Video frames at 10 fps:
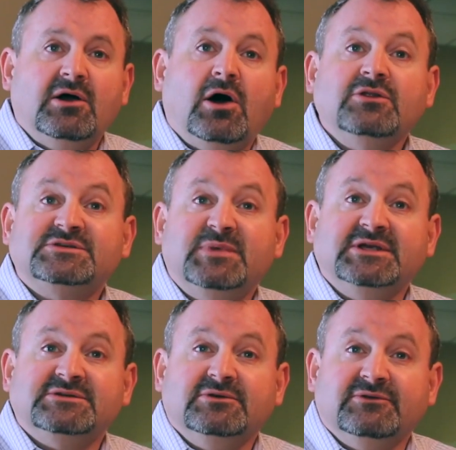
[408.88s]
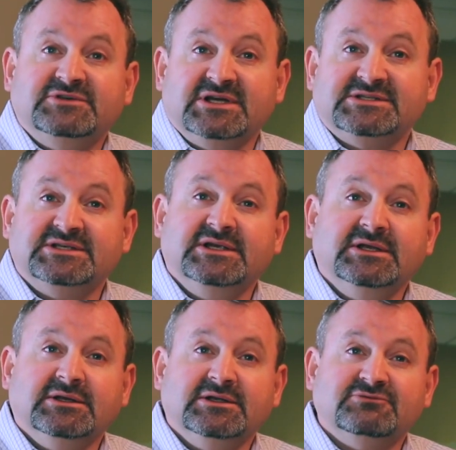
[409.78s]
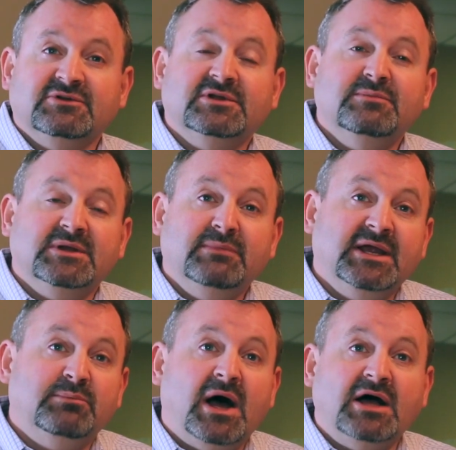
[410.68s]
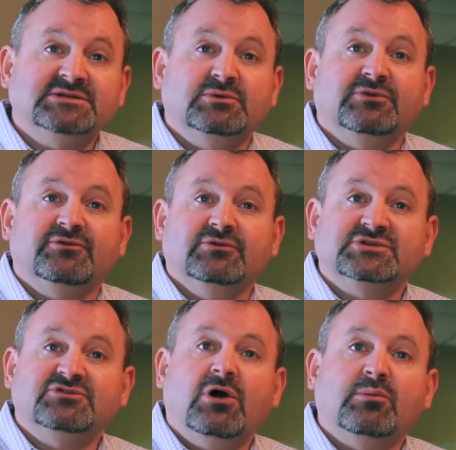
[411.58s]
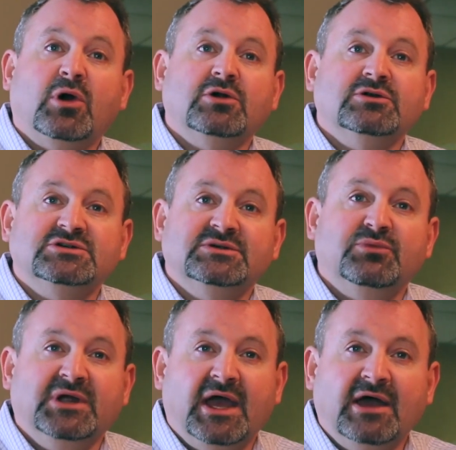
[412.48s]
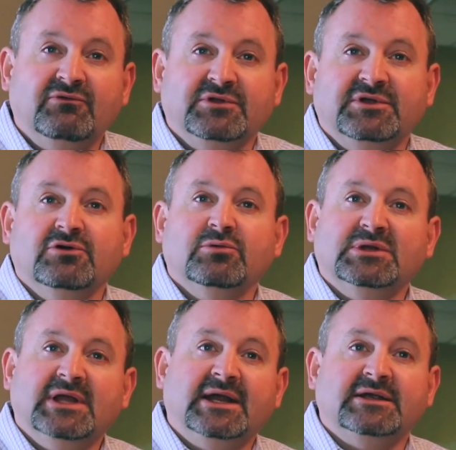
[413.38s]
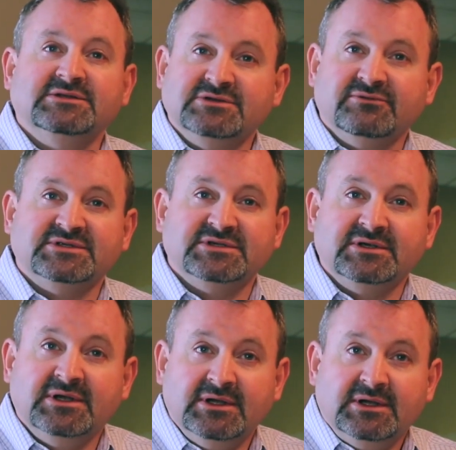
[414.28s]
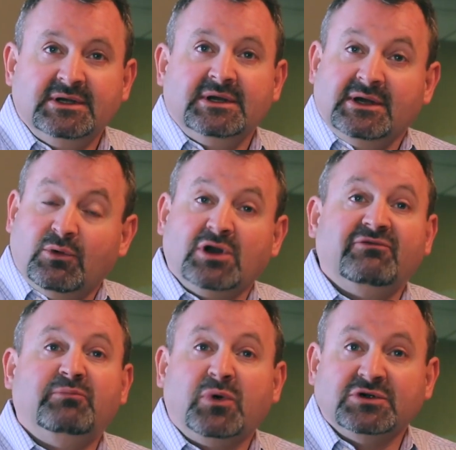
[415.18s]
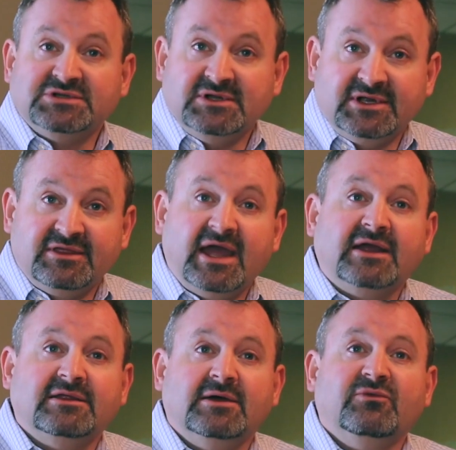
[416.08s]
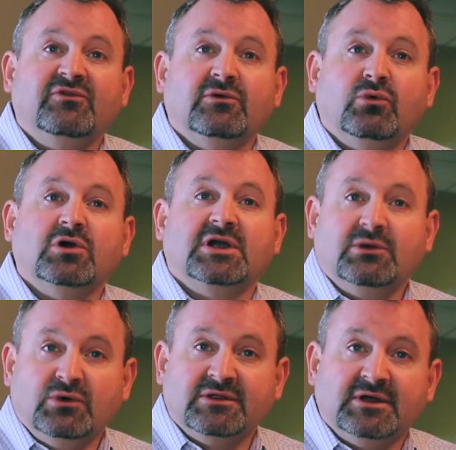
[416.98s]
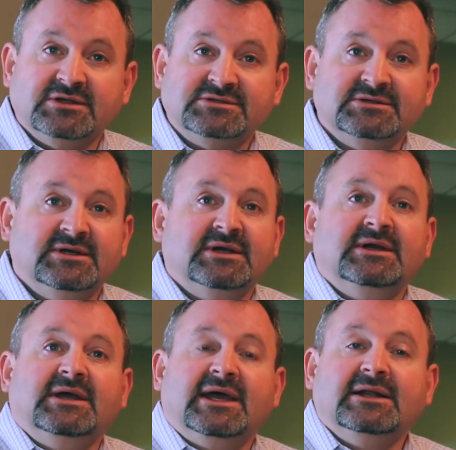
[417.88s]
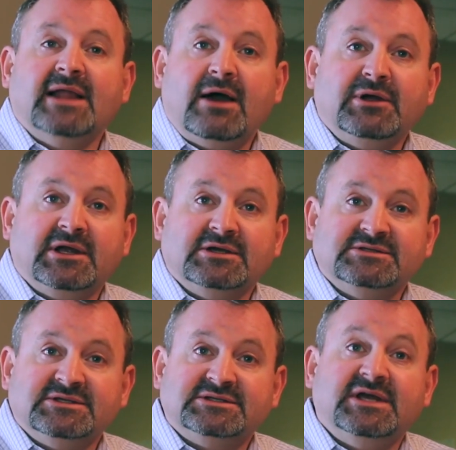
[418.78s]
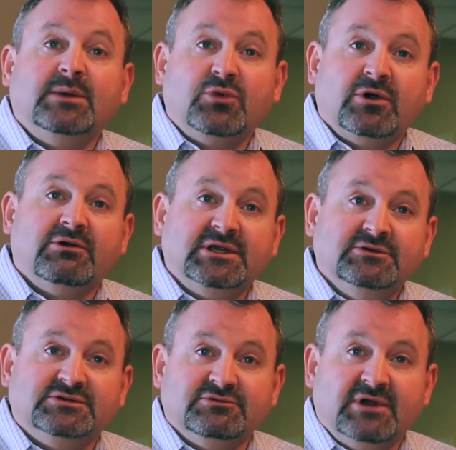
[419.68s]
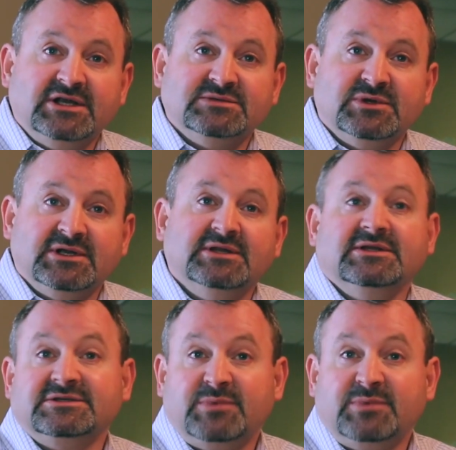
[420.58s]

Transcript: All the space that you have just seen has really been made possible through a strong partnership we have with the Urban Land Conservancy. I want to personally thank them for working with us and allowing us this temporary use arrangement in this